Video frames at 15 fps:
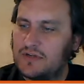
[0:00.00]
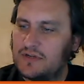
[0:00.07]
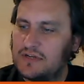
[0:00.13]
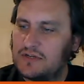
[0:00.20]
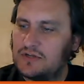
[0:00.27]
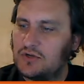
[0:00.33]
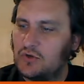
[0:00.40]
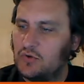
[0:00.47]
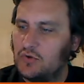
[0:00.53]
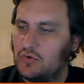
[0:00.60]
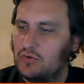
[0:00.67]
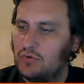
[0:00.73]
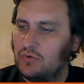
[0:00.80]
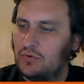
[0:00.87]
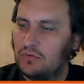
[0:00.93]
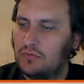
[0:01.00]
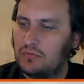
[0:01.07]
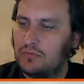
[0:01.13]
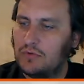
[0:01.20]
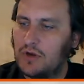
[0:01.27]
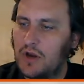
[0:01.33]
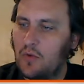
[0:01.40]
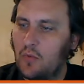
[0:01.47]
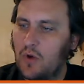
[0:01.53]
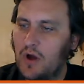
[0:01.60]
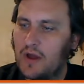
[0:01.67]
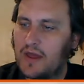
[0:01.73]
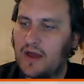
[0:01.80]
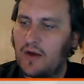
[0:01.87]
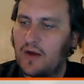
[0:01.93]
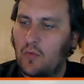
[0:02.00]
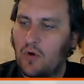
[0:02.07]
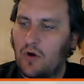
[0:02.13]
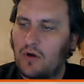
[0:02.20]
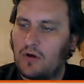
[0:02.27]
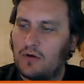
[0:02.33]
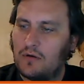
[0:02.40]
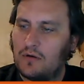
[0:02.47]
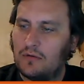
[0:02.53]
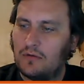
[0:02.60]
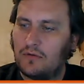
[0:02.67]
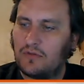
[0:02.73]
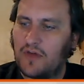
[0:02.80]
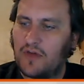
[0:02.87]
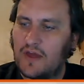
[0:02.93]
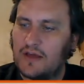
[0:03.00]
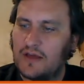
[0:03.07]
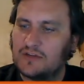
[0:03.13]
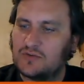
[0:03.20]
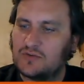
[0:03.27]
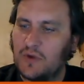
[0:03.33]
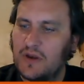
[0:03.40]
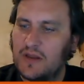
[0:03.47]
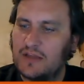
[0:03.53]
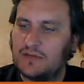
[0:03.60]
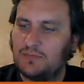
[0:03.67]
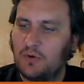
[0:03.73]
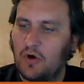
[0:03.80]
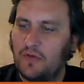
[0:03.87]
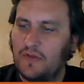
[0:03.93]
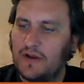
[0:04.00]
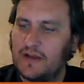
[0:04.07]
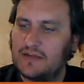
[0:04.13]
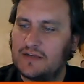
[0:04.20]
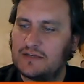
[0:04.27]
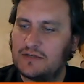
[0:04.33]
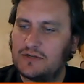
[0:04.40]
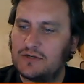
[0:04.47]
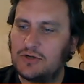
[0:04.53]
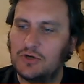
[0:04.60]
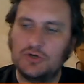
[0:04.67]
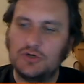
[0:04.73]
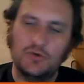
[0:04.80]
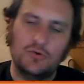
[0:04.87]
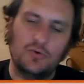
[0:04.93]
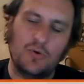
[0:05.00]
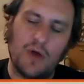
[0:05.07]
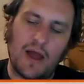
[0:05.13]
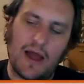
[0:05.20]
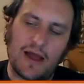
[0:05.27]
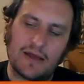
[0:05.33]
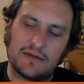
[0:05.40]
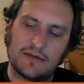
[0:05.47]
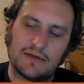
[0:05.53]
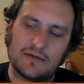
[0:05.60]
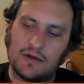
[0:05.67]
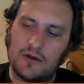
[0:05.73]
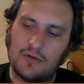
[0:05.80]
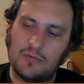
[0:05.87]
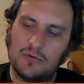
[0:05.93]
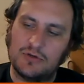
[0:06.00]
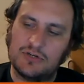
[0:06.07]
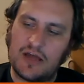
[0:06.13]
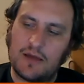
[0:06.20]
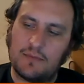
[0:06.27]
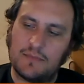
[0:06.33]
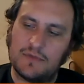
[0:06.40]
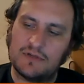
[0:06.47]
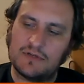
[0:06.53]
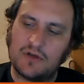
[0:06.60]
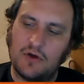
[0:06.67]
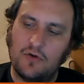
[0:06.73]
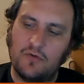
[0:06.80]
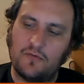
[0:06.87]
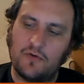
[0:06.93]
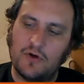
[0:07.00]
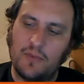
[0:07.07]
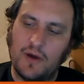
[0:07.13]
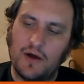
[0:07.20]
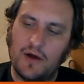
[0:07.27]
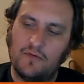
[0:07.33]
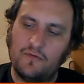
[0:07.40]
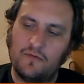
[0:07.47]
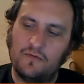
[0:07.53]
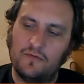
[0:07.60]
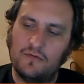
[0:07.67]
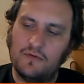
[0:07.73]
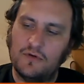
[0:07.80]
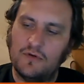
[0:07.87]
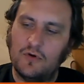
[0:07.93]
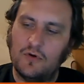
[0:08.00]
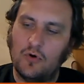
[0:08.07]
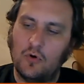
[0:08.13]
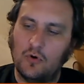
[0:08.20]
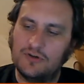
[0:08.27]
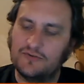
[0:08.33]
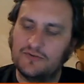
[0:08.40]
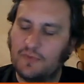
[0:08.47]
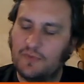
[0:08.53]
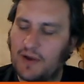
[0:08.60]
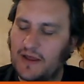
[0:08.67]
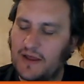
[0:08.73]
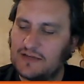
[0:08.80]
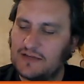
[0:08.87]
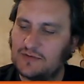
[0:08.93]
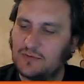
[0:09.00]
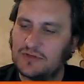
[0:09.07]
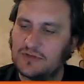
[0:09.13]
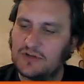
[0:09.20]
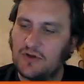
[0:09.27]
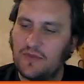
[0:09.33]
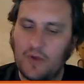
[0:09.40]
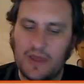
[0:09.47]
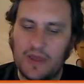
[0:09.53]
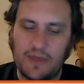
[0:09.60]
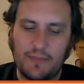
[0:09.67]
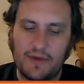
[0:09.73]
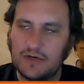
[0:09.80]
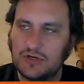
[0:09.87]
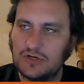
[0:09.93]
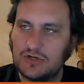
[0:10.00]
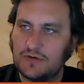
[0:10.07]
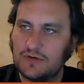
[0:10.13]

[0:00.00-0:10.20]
Is it to work out what things we need to put on the list to do at a global jam that's over and above, or to replace what's on the wiki page?